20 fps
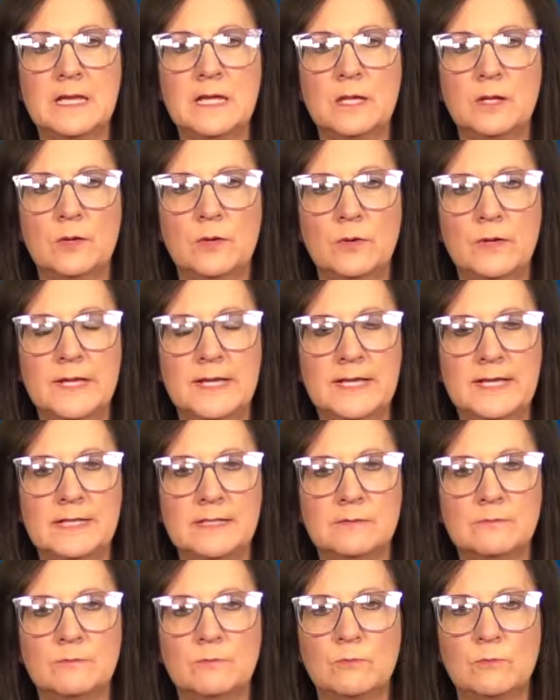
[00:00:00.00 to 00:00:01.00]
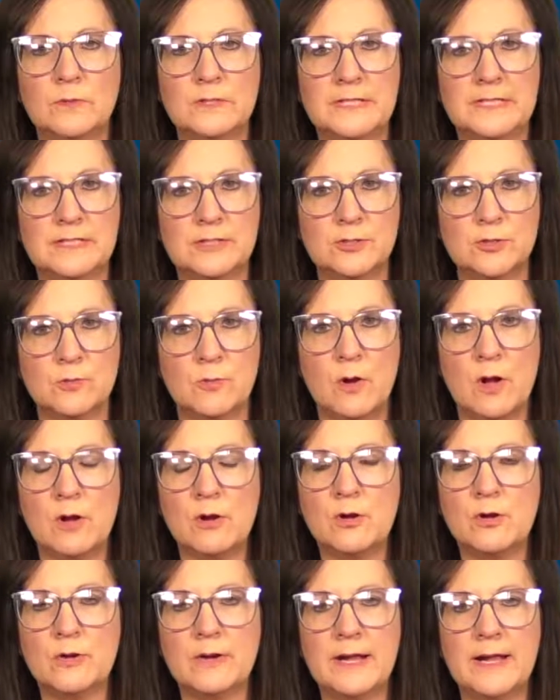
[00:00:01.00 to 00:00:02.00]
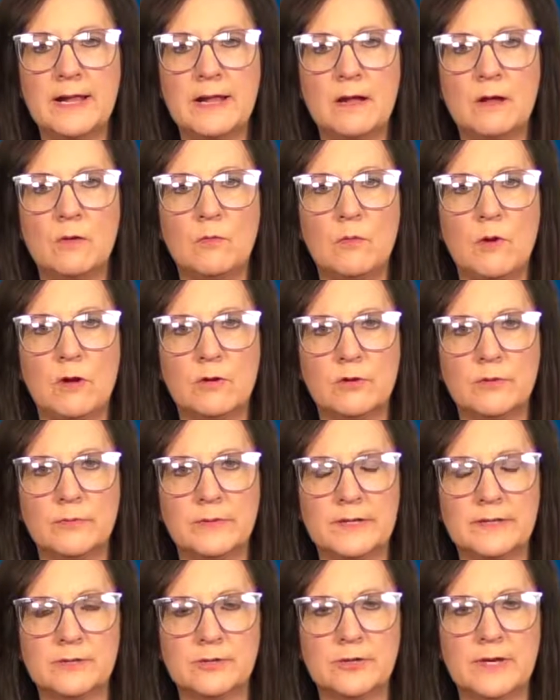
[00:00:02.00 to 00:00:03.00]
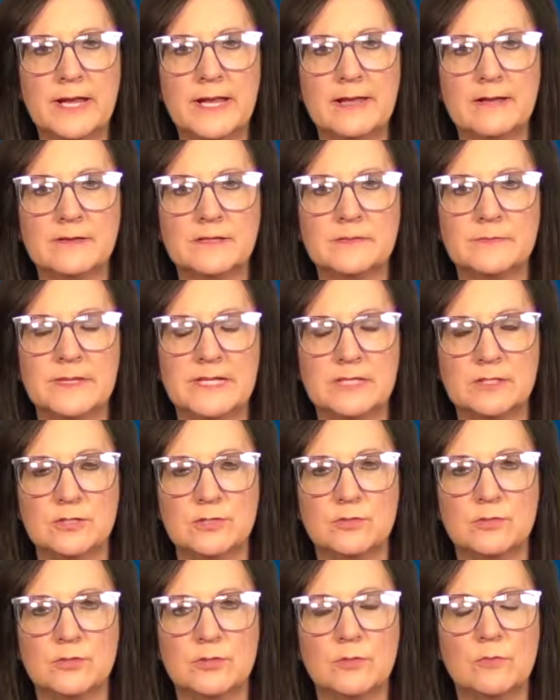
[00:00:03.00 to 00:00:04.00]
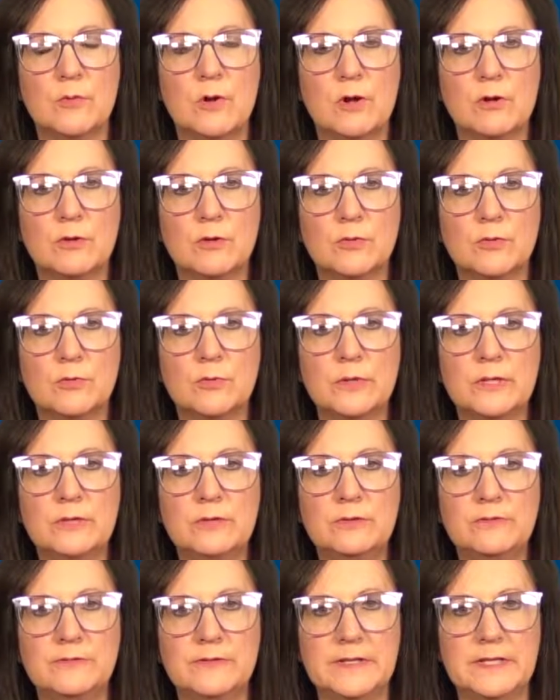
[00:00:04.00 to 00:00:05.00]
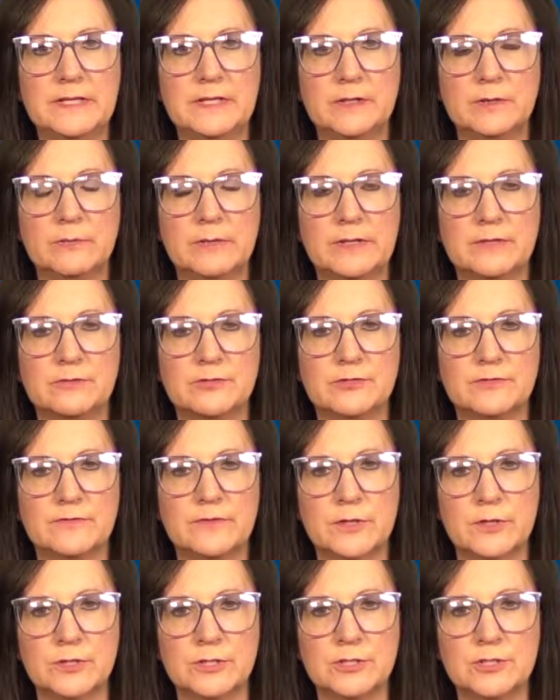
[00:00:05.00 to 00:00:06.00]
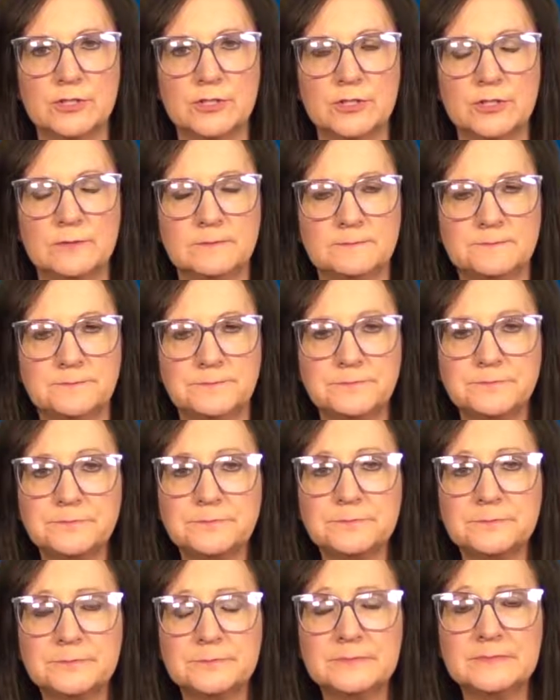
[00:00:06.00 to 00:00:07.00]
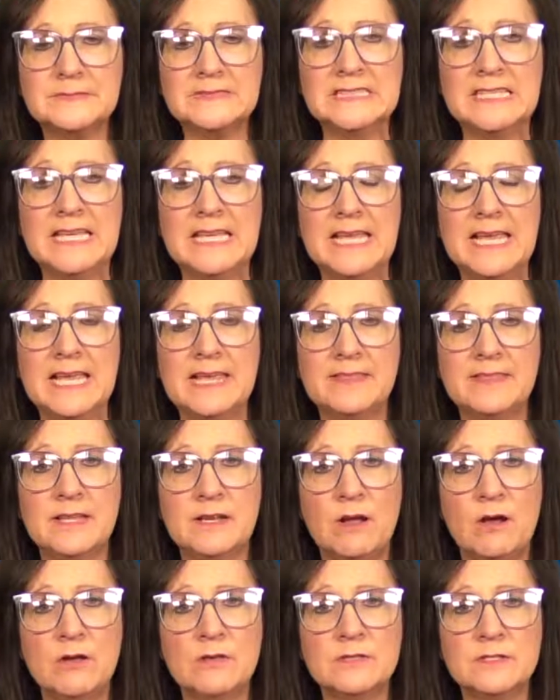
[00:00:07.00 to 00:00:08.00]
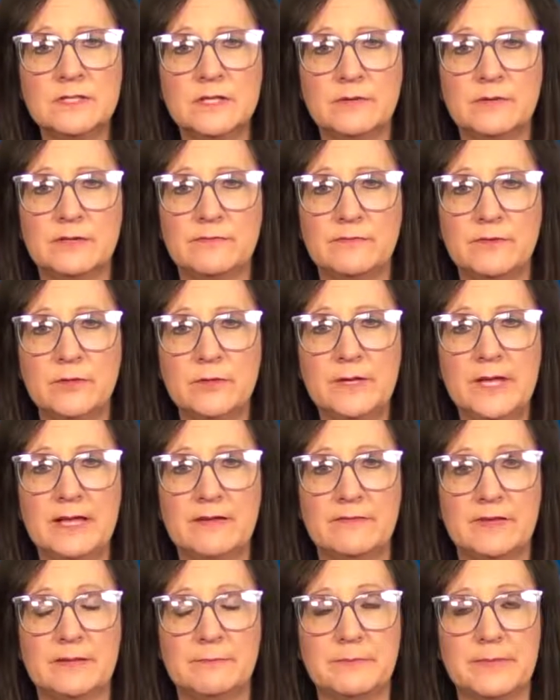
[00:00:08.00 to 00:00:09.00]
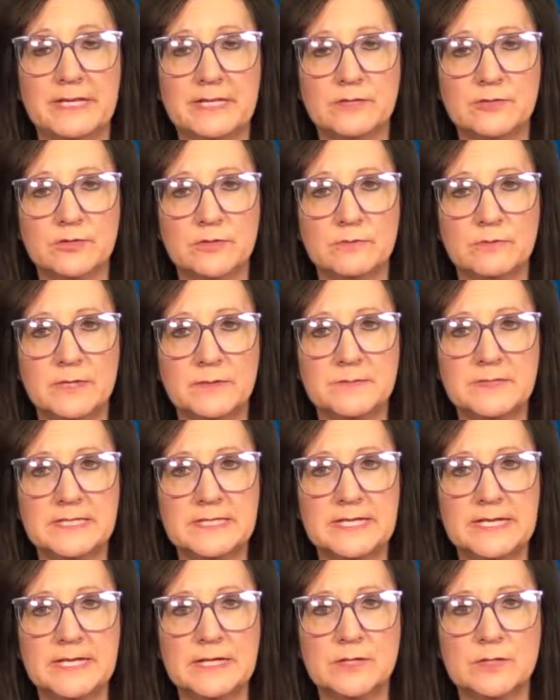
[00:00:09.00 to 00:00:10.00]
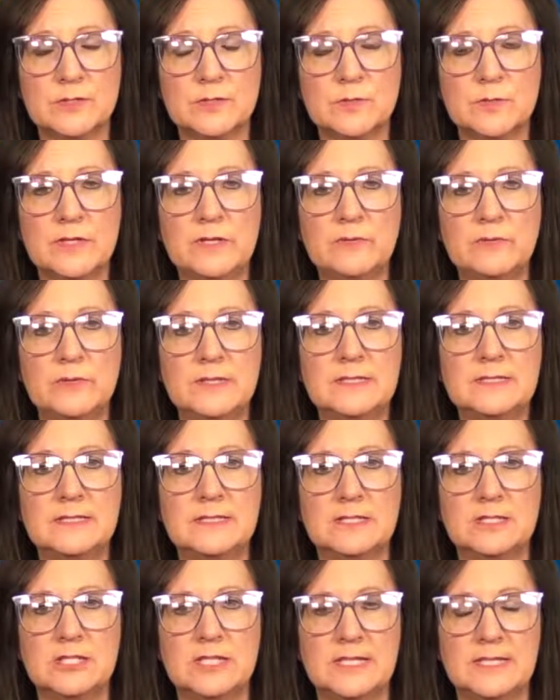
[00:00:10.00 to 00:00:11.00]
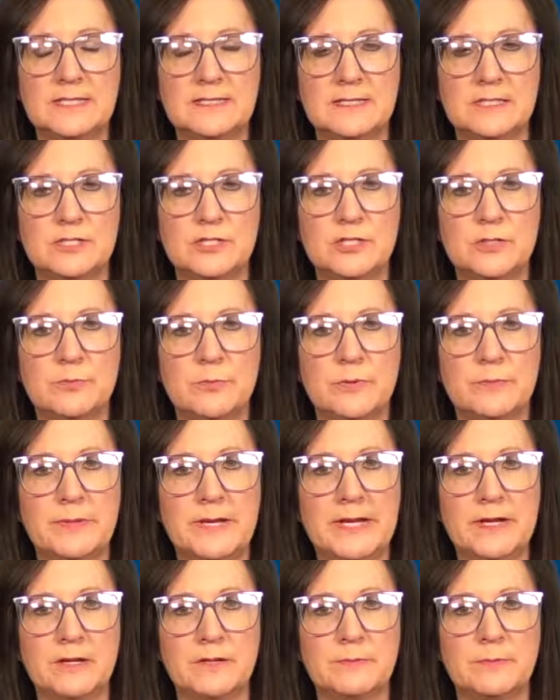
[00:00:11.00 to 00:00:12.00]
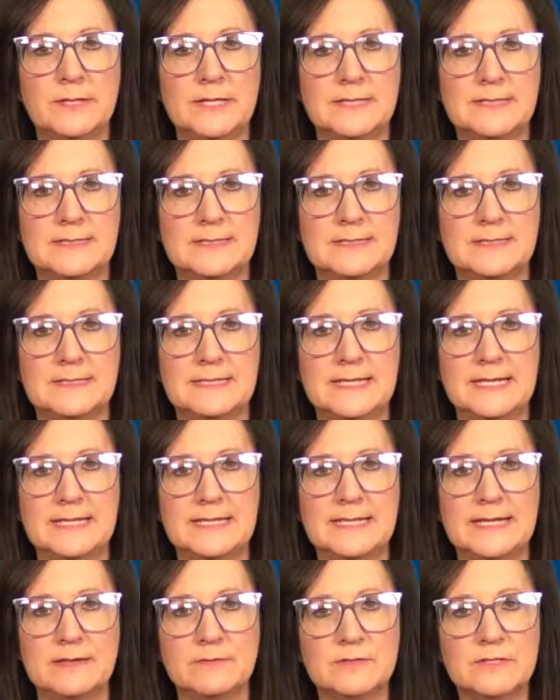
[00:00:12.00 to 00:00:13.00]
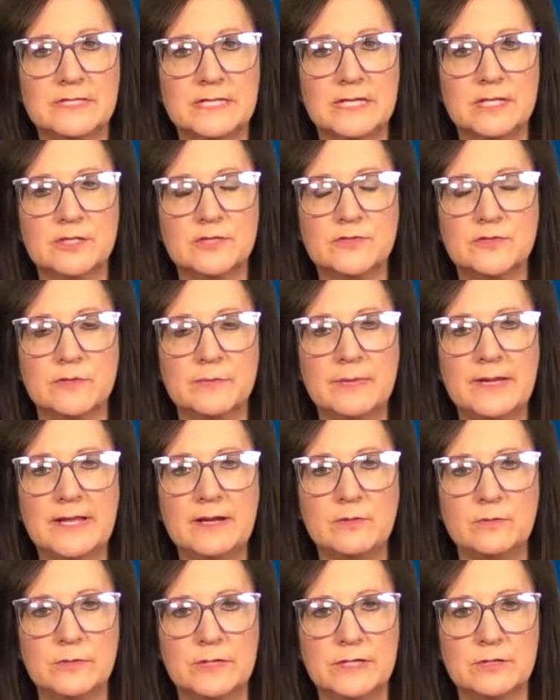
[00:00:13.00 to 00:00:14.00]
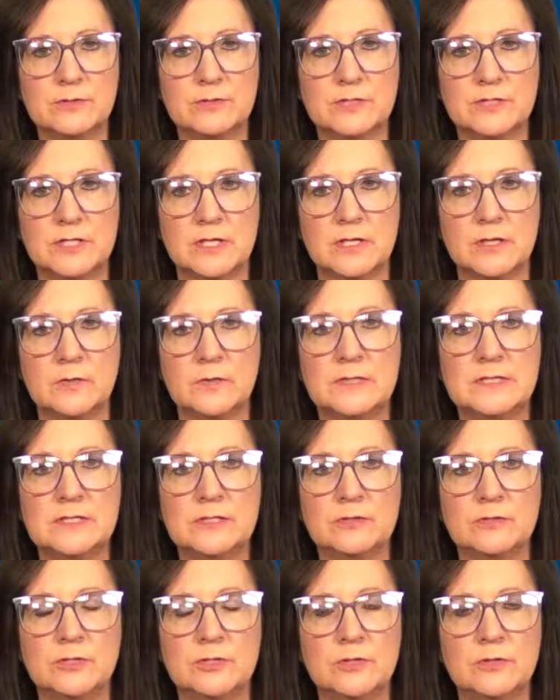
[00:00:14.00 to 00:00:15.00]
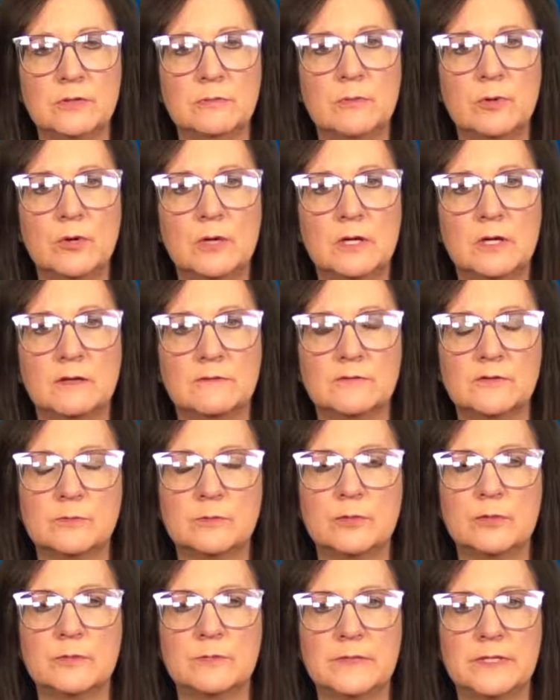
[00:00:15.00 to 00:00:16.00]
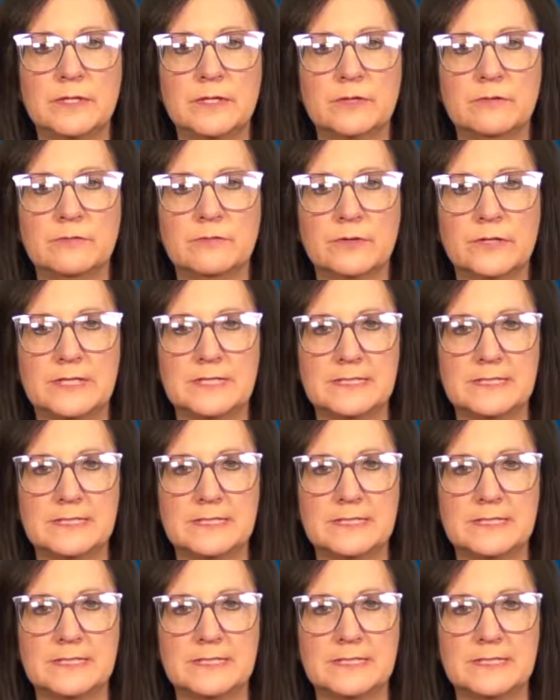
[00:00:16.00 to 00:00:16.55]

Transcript: Go ahead and get your walker out, walk around your house, make sure your walker will fit around your furniture. And then also, if you have a bedroom upstairs, we would suggest that you prepare a place to stay downstairs for about a week or so until you are more comfortable maneuvering